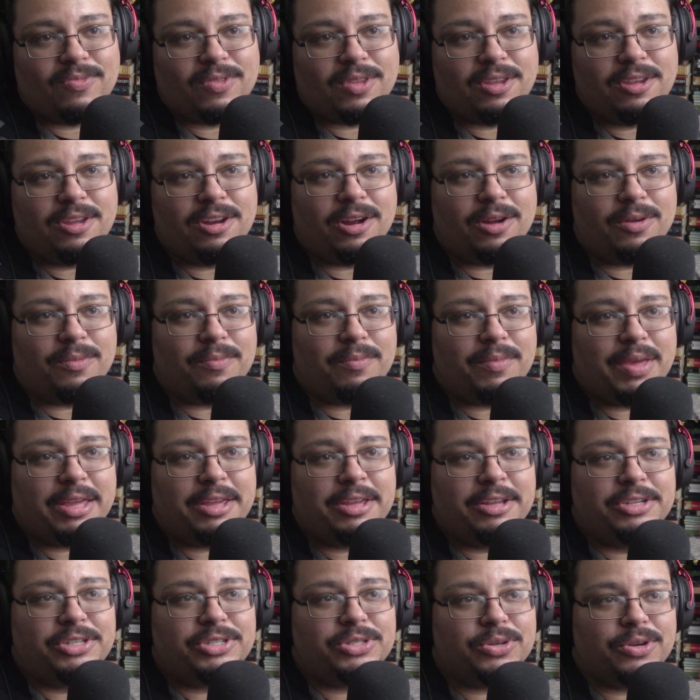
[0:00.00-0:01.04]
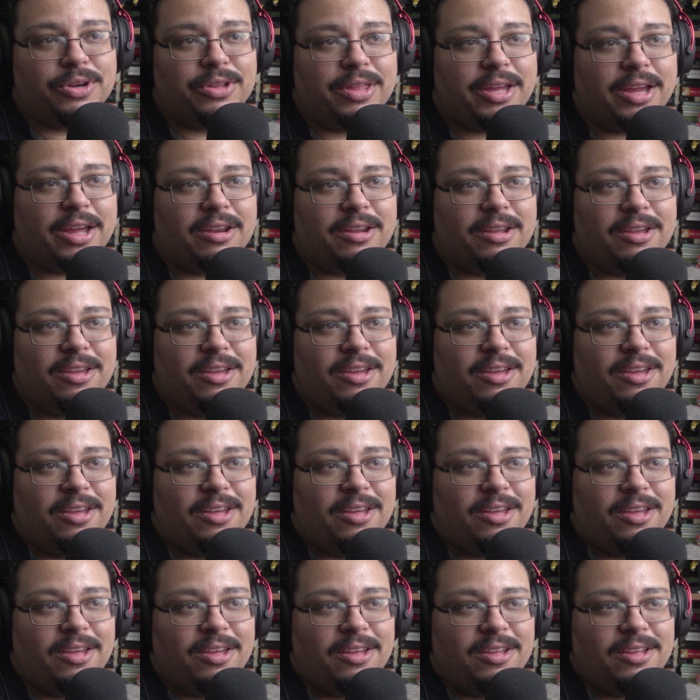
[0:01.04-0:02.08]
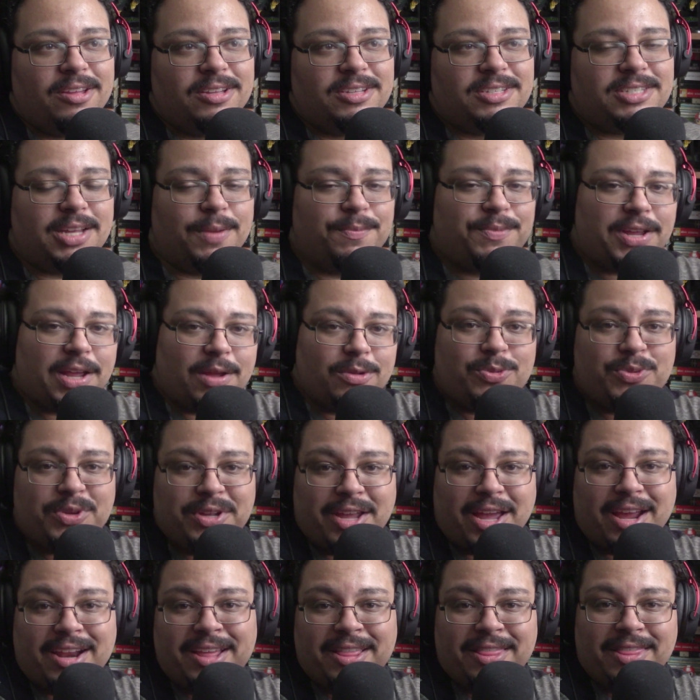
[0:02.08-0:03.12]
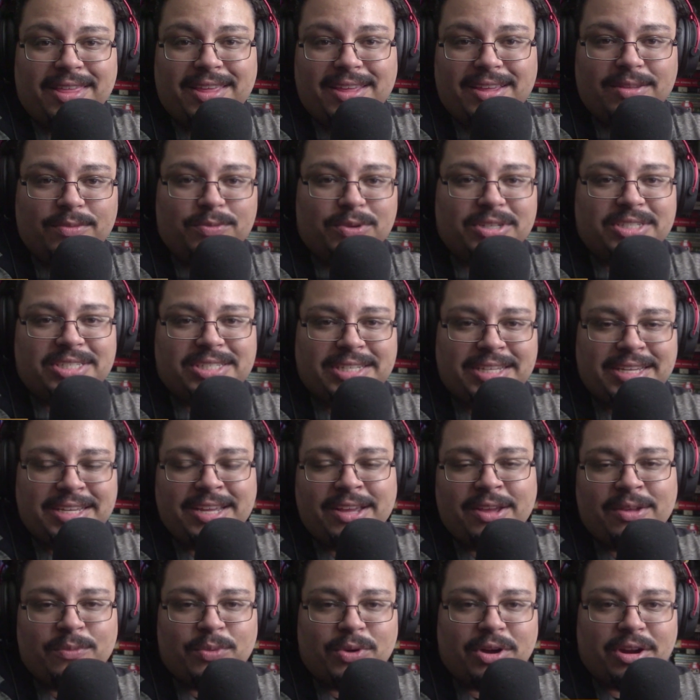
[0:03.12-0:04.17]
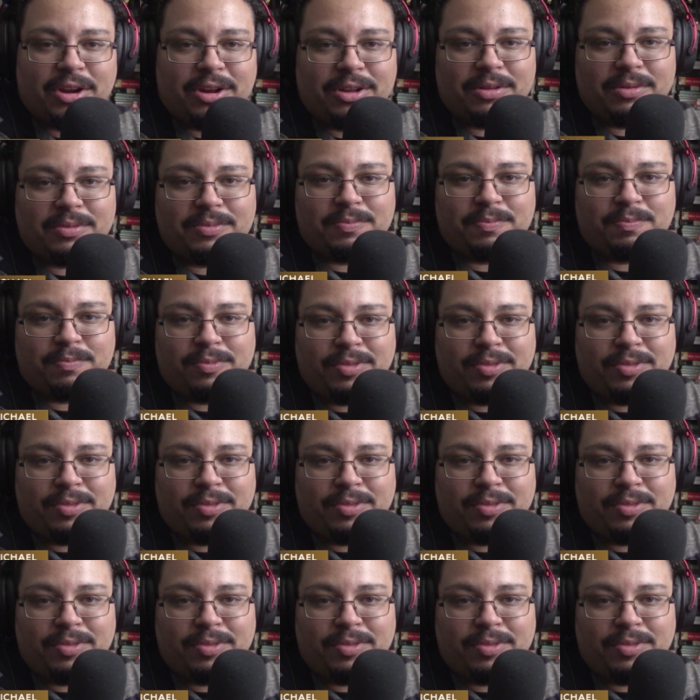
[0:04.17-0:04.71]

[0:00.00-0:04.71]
making sure that sometimes we're seeing where